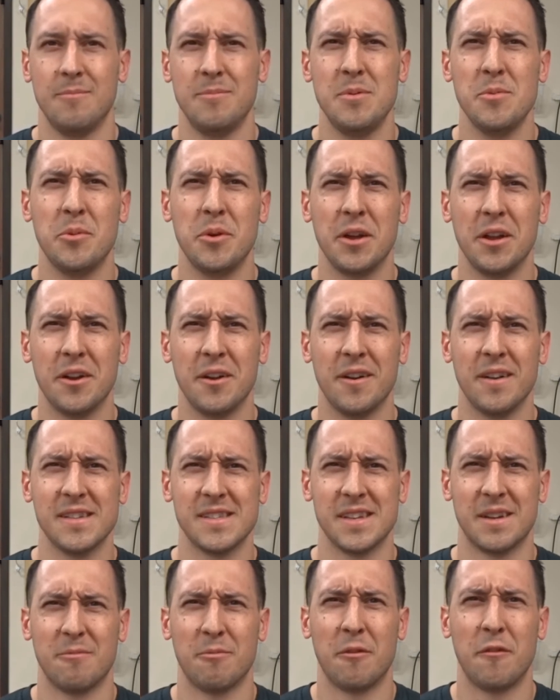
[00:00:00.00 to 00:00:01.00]
people hear it
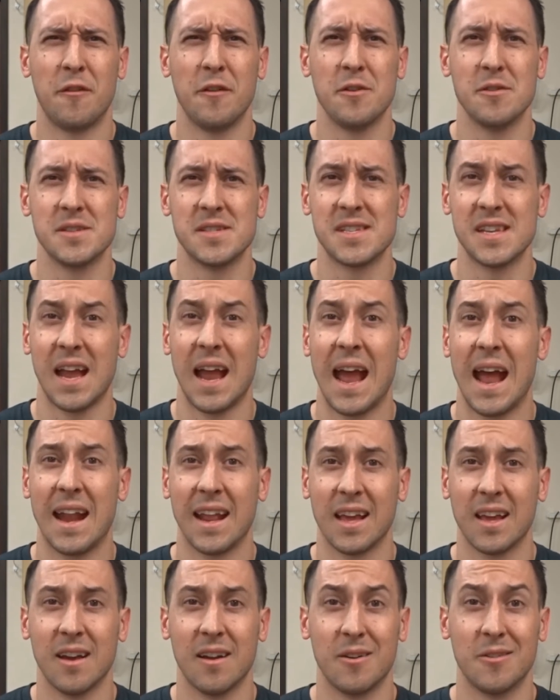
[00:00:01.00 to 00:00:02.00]
as referred to as
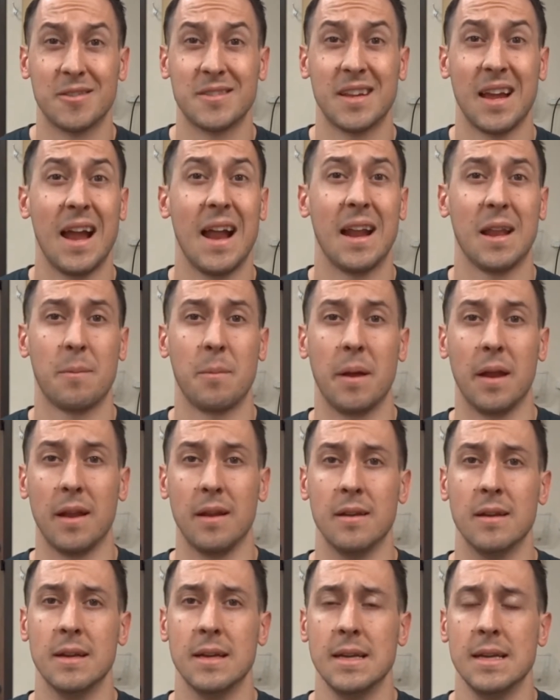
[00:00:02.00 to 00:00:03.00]
sciatica or sciatic pain.